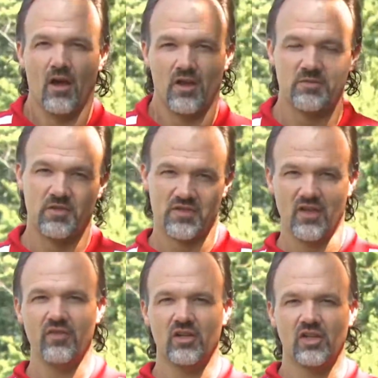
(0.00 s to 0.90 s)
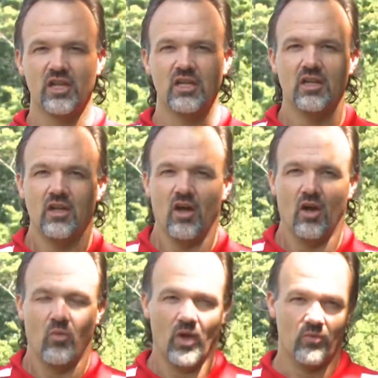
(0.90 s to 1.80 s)
Uh, specifically,
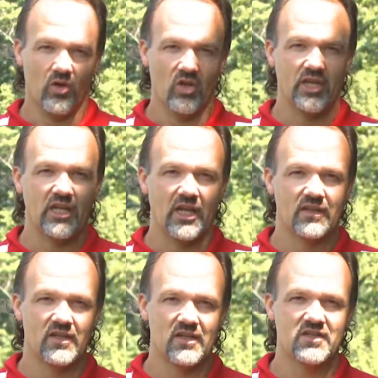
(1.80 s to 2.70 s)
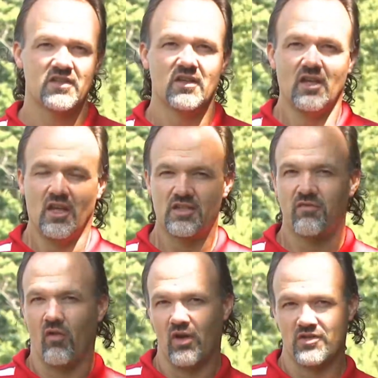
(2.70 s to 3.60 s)
uh, when we're looking at this as
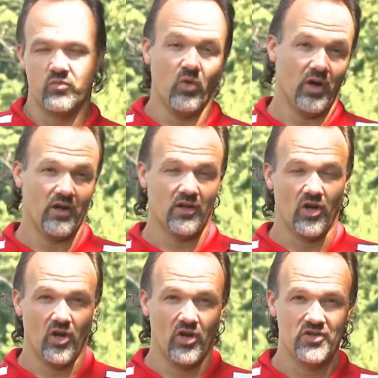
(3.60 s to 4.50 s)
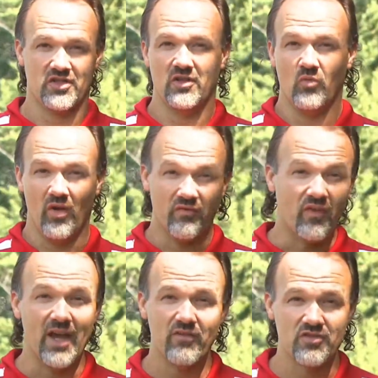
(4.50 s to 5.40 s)
far as where it occurs and what
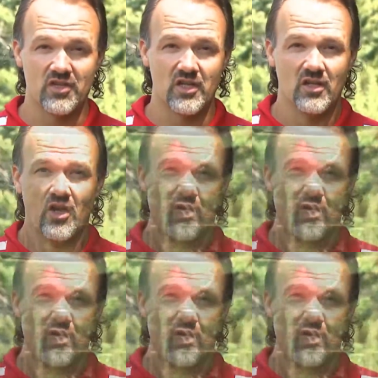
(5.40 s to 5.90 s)
favors it,